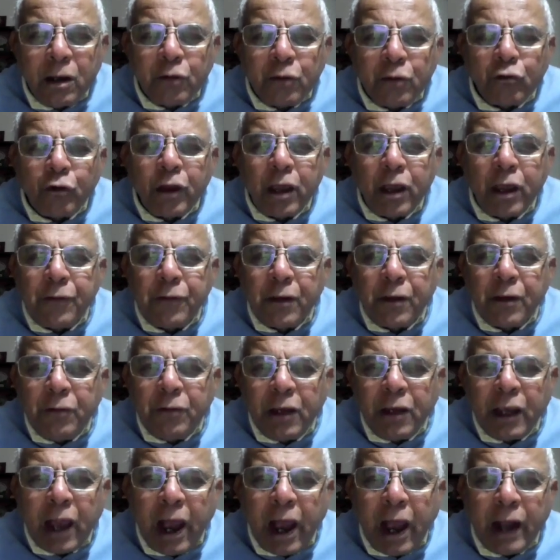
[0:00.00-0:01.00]
Today, when
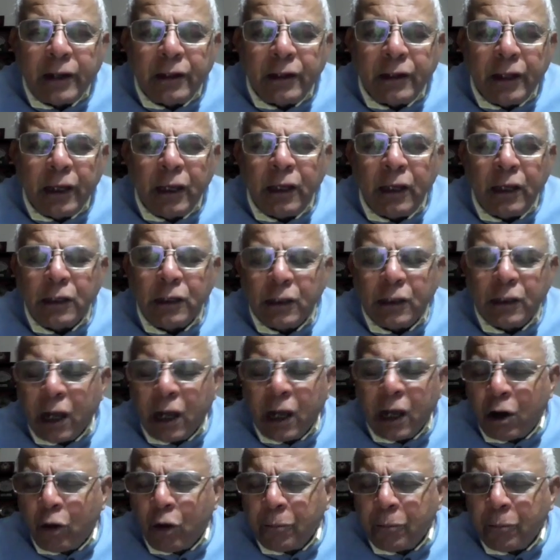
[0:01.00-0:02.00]
we had the
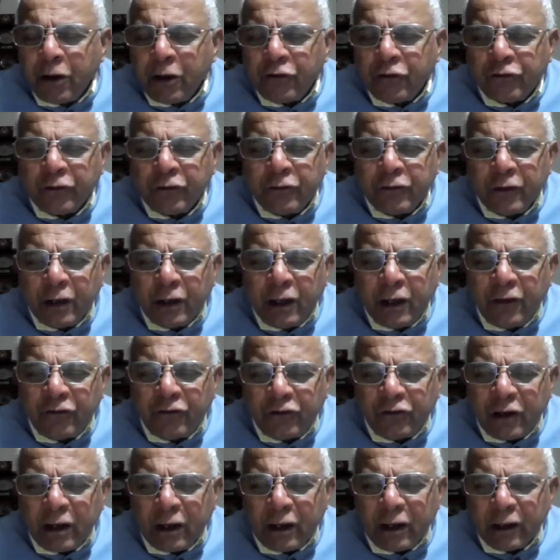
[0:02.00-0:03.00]
operations in
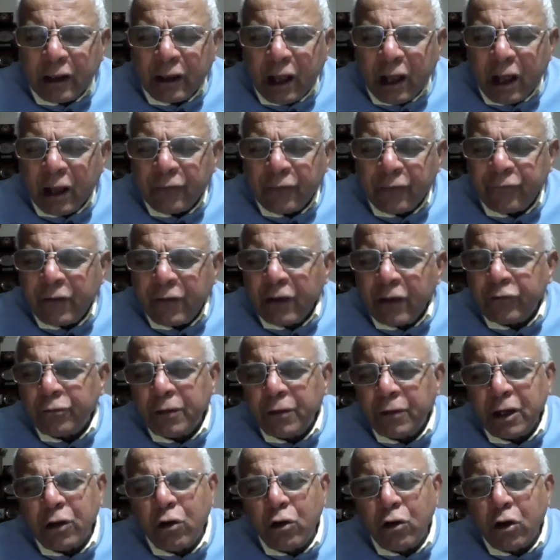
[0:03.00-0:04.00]
Eastern Ladakh,
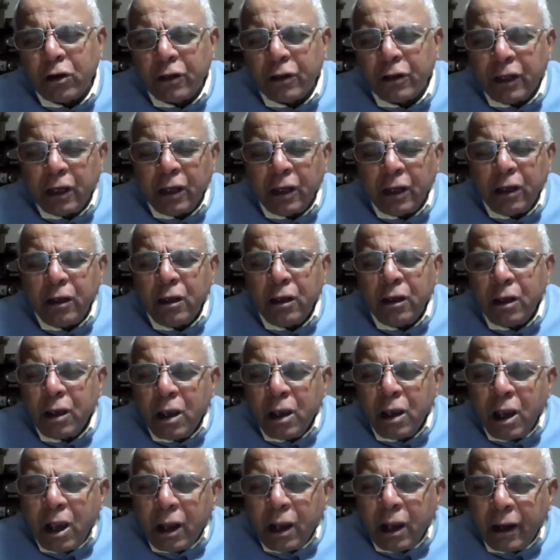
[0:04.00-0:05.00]
first we got the
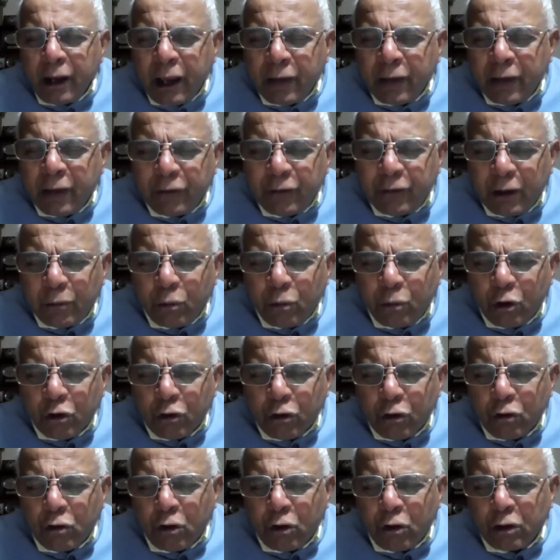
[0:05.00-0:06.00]
naval,
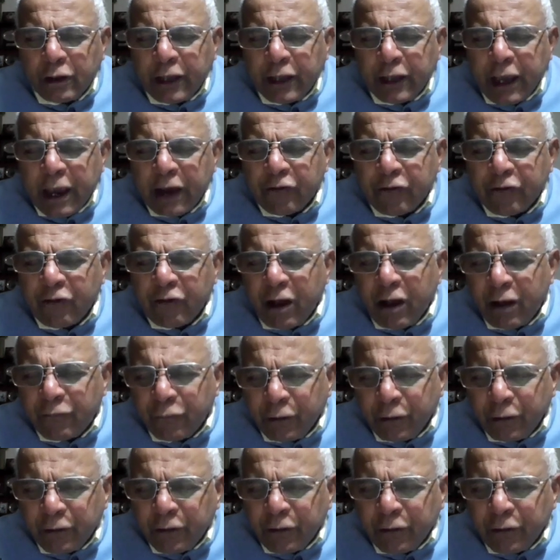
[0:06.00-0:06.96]
what you call the aircraft,